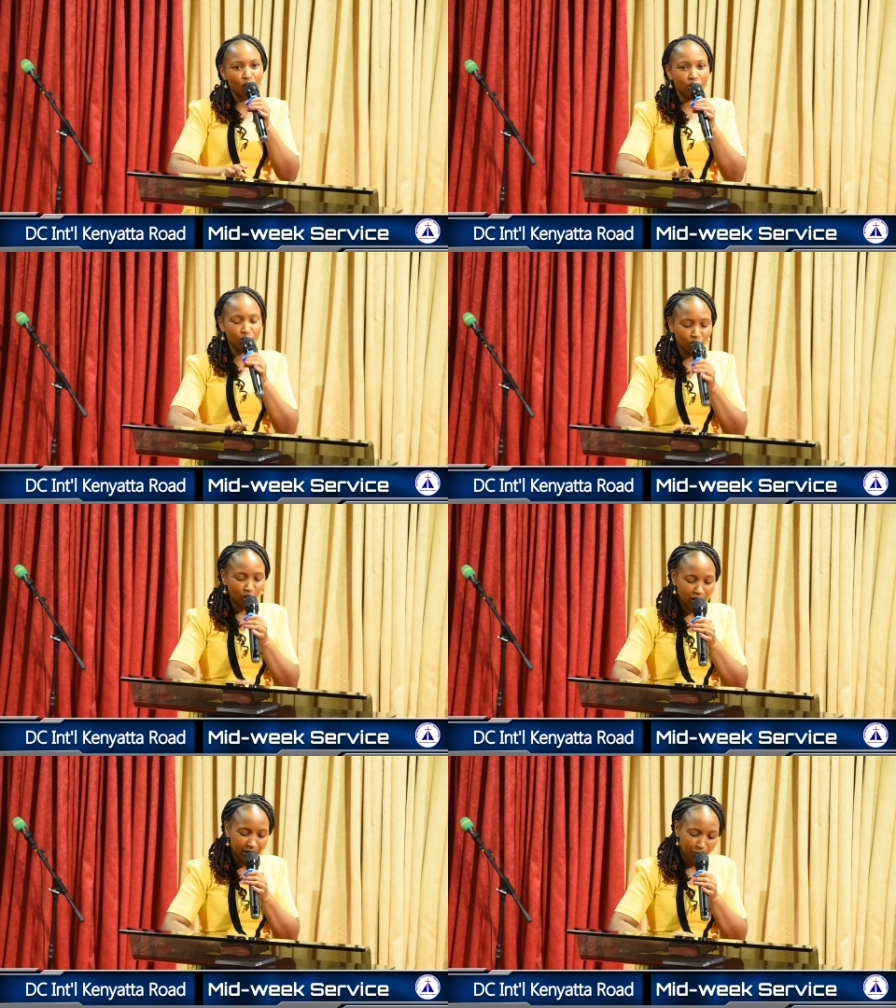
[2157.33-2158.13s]
what you
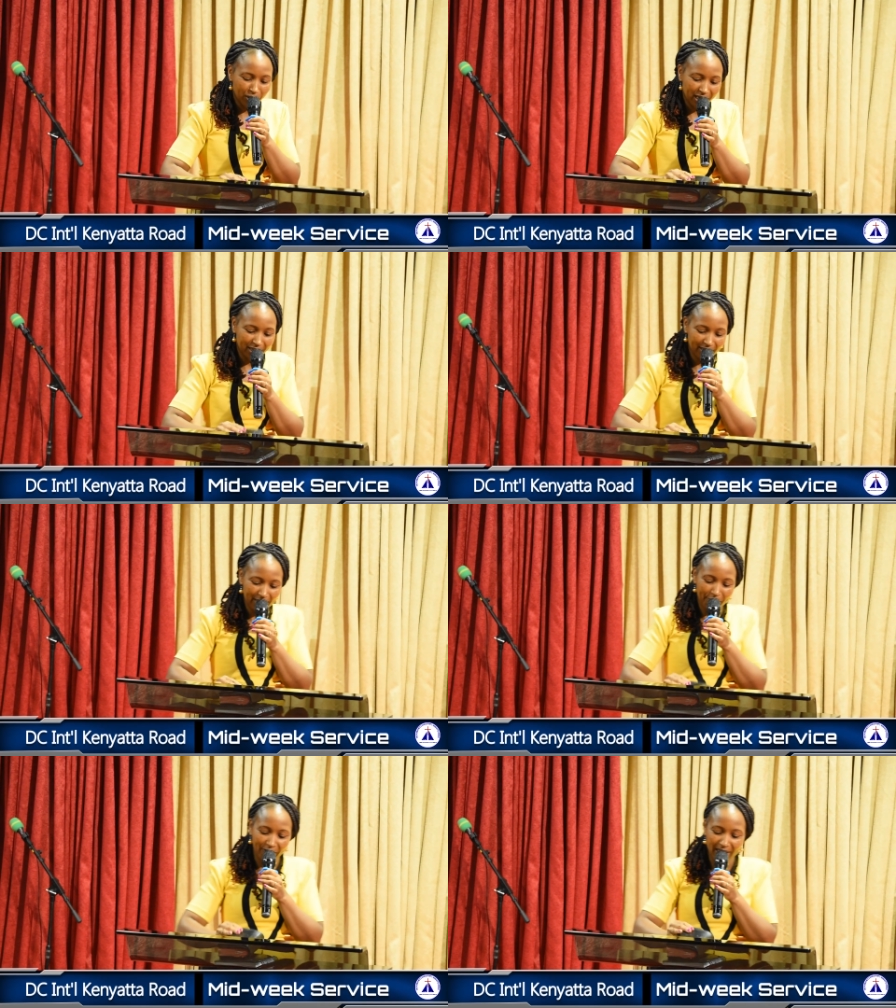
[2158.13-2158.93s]
talked with
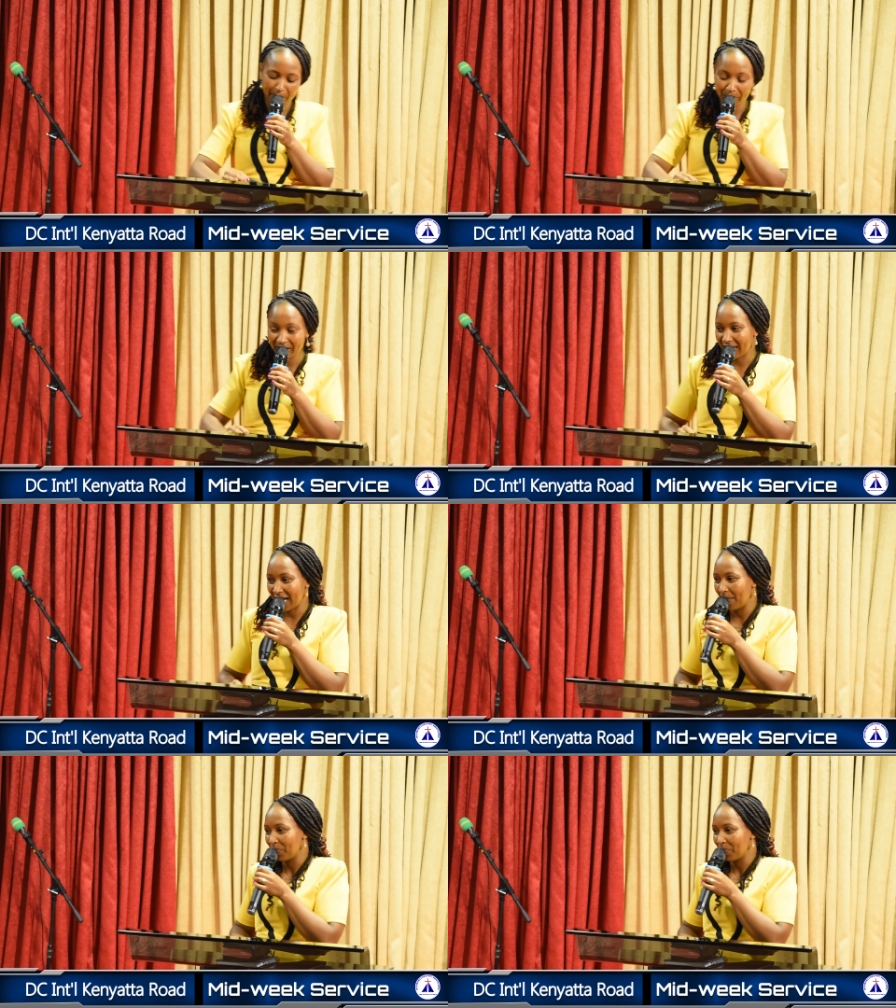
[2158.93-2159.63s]
Father Peter,